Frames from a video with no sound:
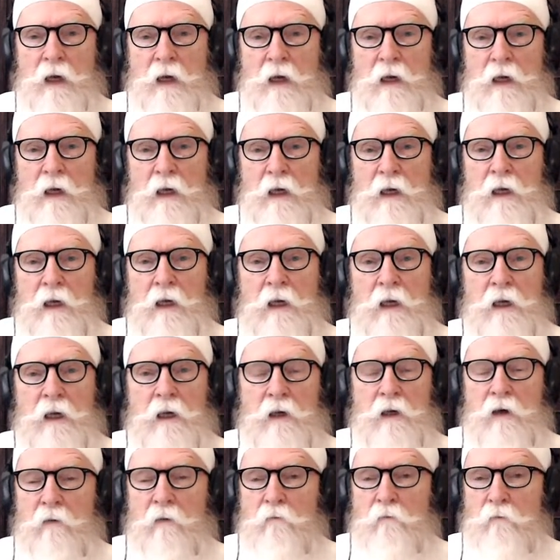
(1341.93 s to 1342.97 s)
He
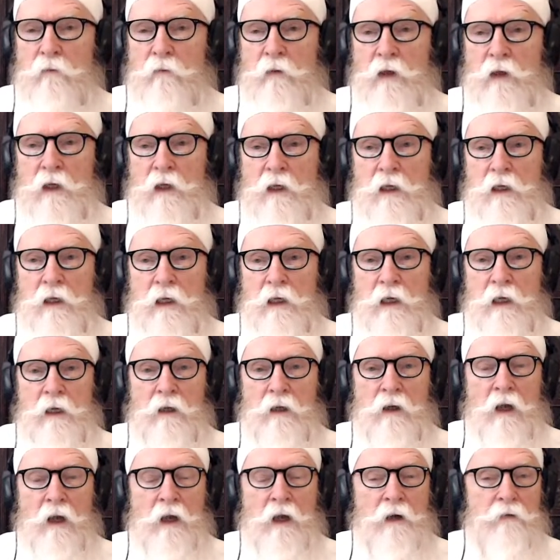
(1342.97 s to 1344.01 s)
did a
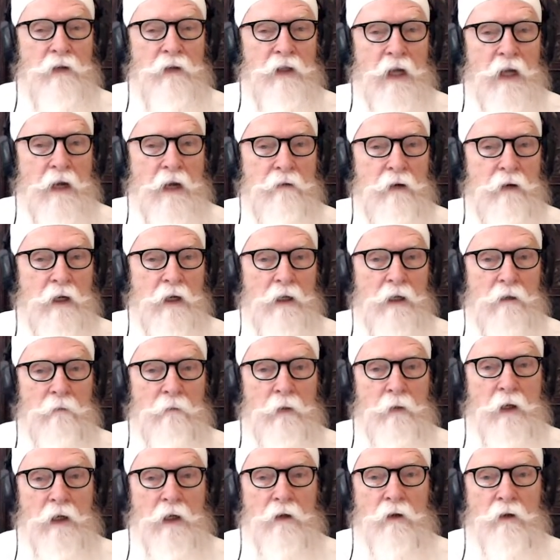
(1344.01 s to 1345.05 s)
lot of seva
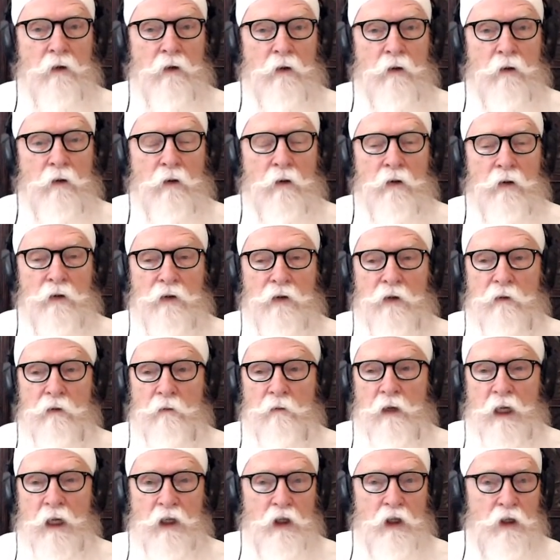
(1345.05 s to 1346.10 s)
in the Guru's
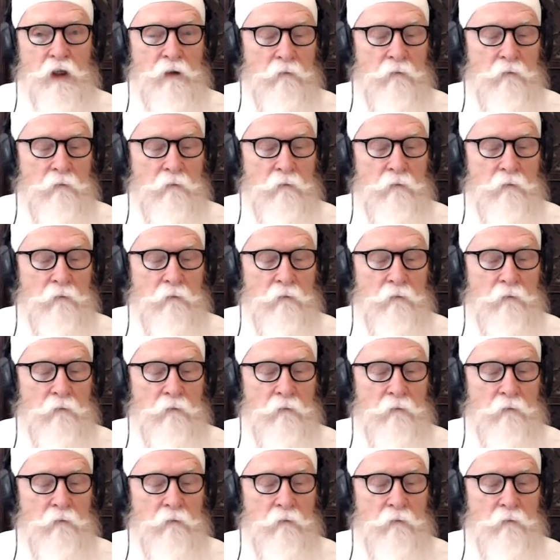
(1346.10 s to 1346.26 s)
kitchen,